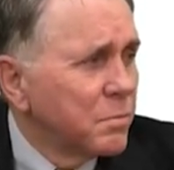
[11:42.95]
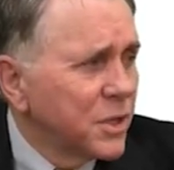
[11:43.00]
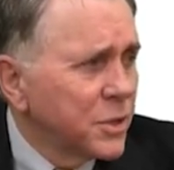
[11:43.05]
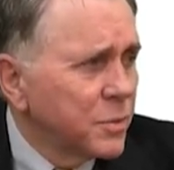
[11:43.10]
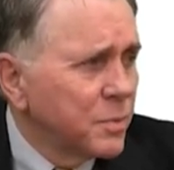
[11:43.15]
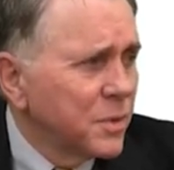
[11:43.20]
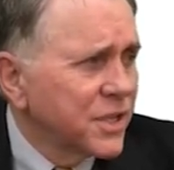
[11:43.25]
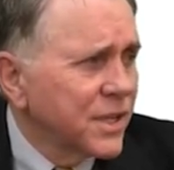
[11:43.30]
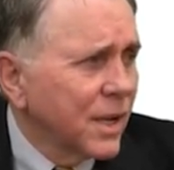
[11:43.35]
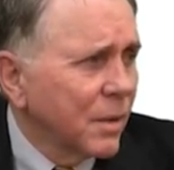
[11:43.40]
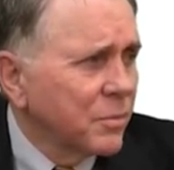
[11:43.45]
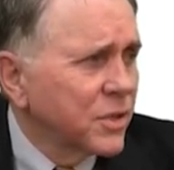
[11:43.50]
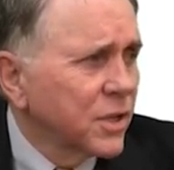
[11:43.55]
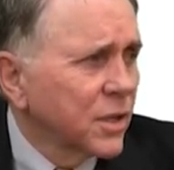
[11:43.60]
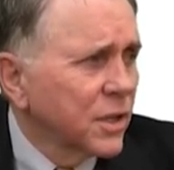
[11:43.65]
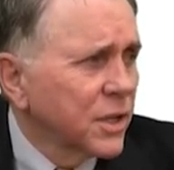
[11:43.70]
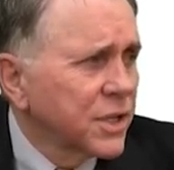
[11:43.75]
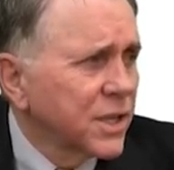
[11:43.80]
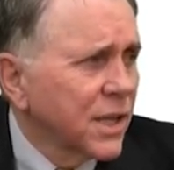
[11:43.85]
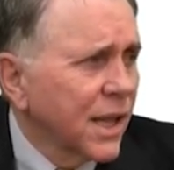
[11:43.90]
Bismuth
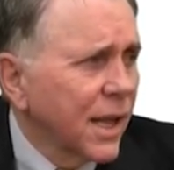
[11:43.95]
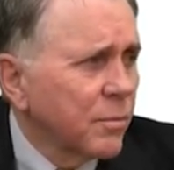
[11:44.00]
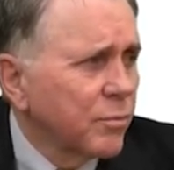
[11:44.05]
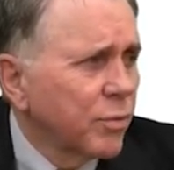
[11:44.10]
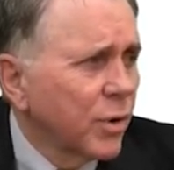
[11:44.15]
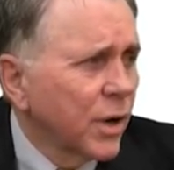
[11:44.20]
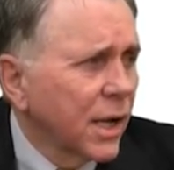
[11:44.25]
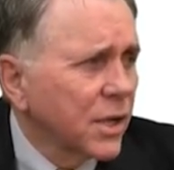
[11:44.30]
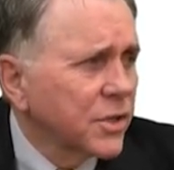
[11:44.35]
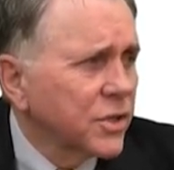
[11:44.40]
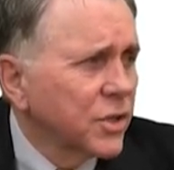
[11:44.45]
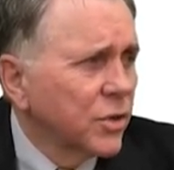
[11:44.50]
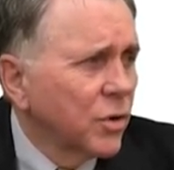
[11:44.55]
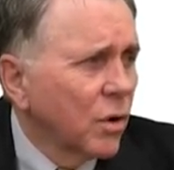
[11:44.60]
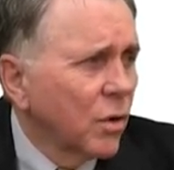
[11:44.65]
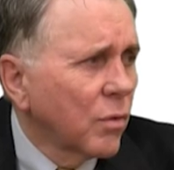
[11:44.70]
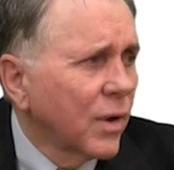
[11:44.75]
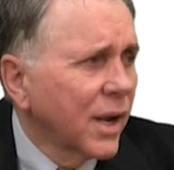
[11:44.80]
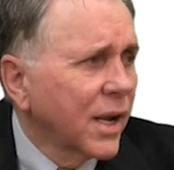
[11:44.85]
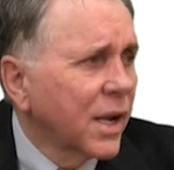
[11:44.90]
subsalicylate products are
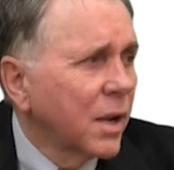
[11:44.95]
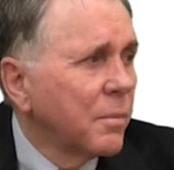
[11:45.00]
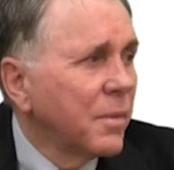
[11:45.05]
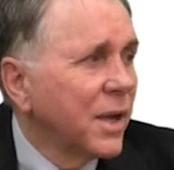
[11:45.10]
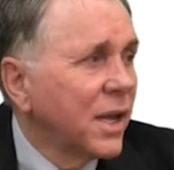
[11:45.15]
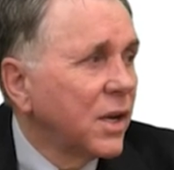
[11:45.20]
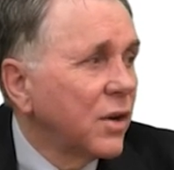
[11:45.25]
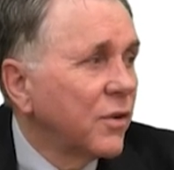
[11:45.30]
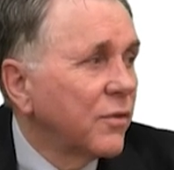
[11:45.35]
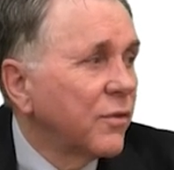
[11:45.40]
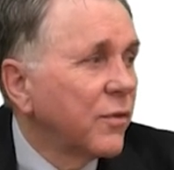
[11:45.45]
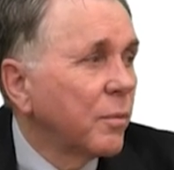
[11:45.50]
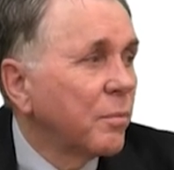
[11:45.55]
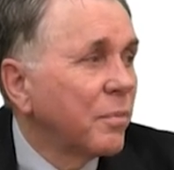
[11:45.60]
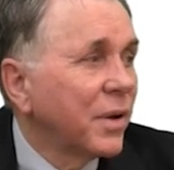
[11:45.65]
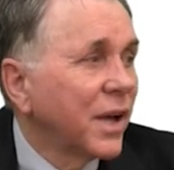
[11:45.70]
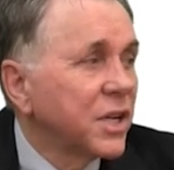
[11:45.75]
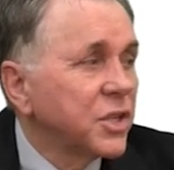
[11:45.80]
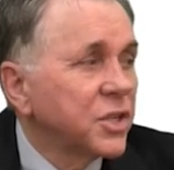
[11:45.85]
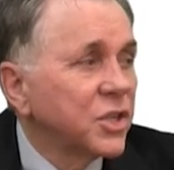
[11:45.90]
not recommended for
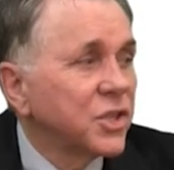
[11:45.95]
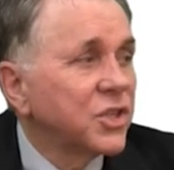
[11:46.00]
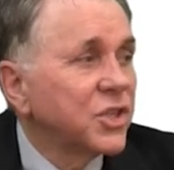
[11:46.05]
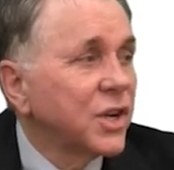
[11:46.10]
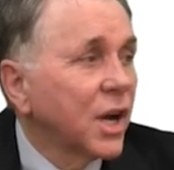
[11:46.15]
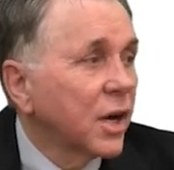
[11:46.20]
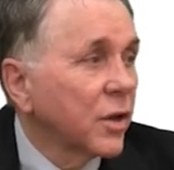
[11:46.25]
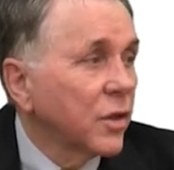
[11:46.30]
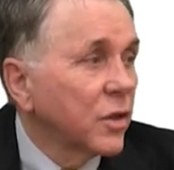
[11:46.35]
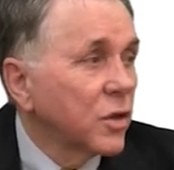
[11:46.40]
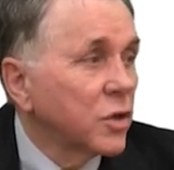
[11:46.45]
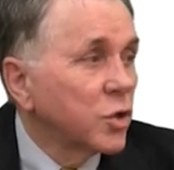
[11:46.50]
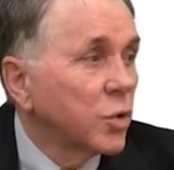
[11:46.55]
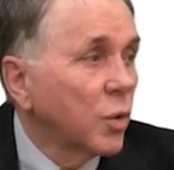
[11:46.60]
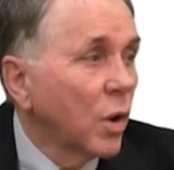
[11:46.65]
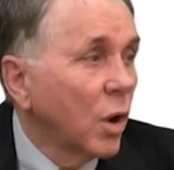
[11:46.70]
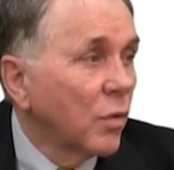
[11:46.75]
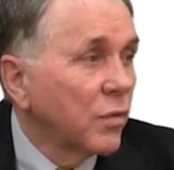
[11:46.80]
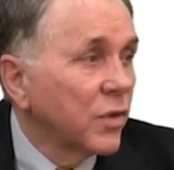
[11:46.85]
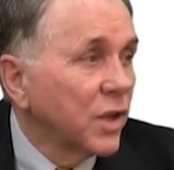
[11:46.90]
patients younger than
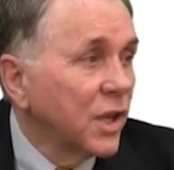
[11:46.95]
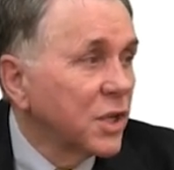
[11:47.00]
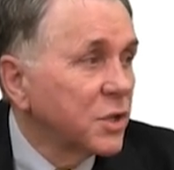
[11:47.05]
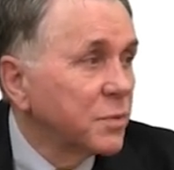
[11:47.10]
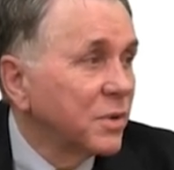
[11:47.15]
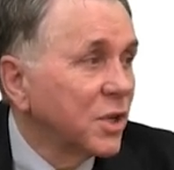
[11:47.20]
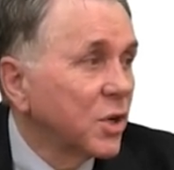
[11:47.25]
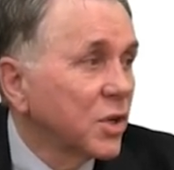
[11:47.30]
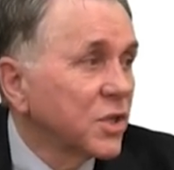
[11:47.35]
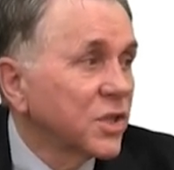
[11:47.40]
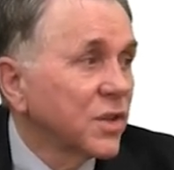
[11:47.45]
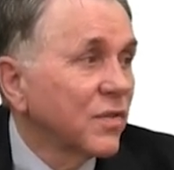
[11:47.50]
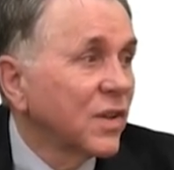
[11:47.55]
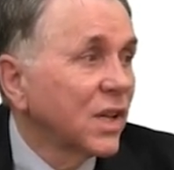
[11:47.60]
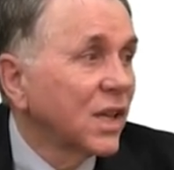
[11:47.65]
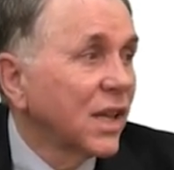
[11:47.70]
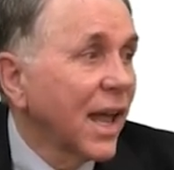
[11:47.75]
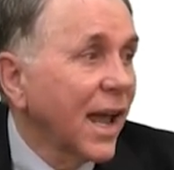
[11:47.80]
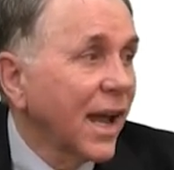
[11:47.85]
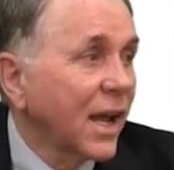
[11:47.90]
12 years because of
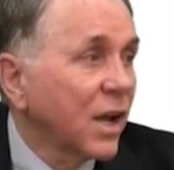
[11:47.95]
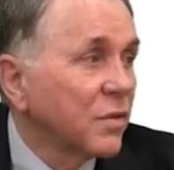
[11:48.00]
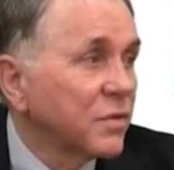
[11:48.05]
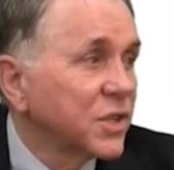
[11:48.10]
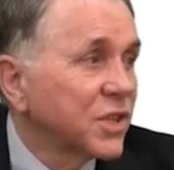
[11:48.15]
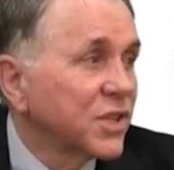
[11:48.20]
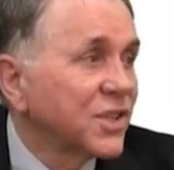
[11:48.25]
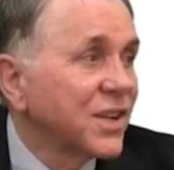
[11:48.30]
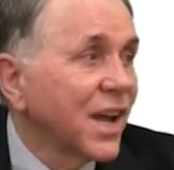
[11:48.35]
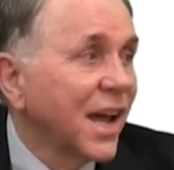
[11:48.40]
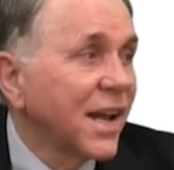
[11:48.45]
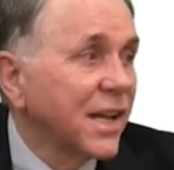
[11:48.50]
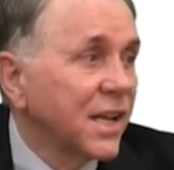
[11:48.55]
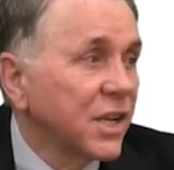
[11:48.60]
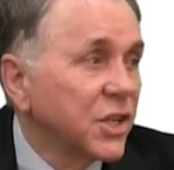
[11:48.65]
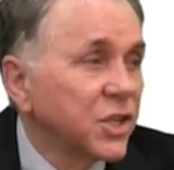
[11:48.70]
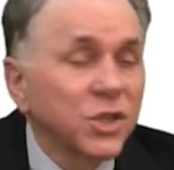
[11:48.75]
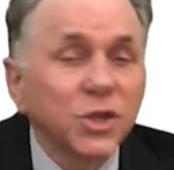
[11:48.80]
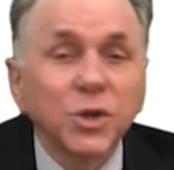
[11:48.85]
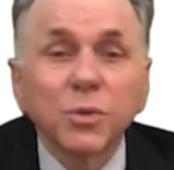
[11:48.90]
a lack of
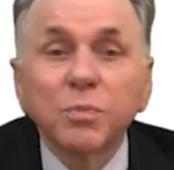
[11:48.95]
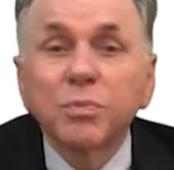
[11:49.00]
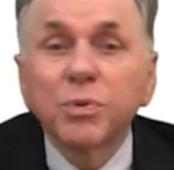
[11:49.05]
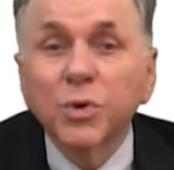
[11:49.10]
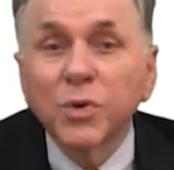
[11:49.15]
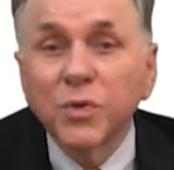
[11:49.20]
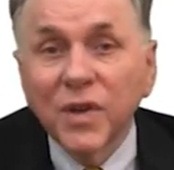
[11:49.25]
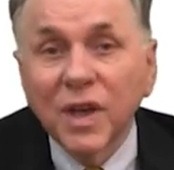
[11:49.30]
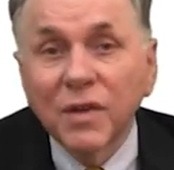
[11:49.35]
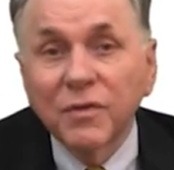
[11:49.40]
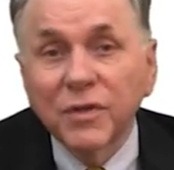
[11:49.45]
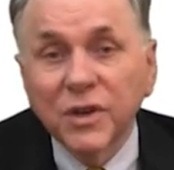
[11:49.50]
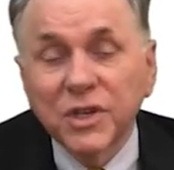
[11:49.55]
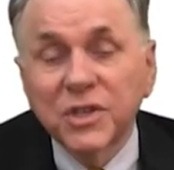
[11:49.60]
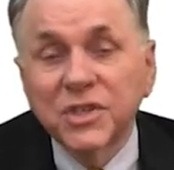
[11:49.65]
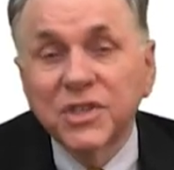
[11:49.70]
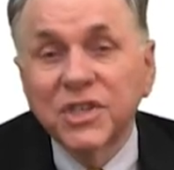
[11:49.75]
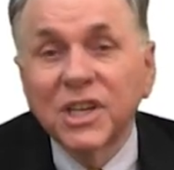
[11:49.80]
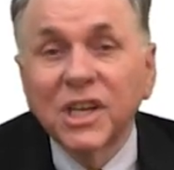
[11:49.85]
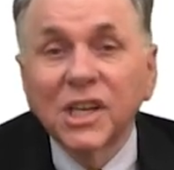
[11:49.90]
studies to prove
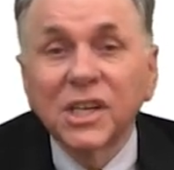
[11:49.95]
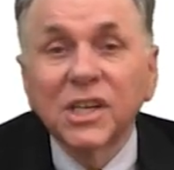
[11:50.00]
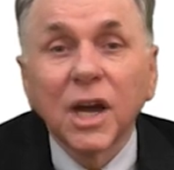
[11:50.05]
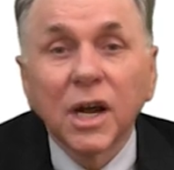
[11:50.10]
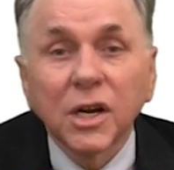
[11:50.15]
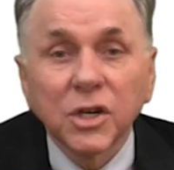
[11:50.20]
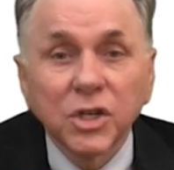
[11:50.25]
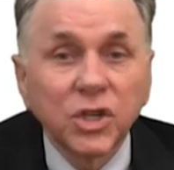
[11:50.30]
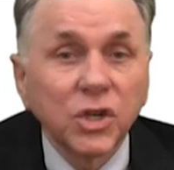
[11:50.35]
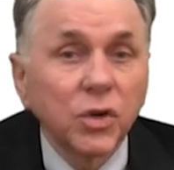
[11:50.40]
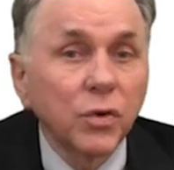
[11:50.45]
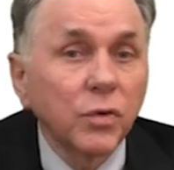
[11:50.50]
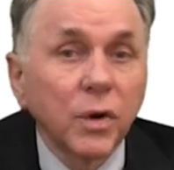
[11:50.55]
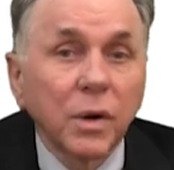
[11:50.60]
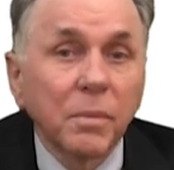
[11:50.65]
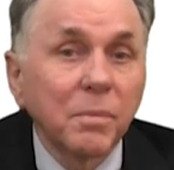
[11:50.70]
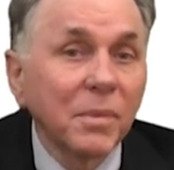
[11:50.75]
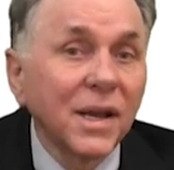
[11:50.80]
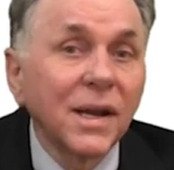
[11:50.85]
efficacy in young children,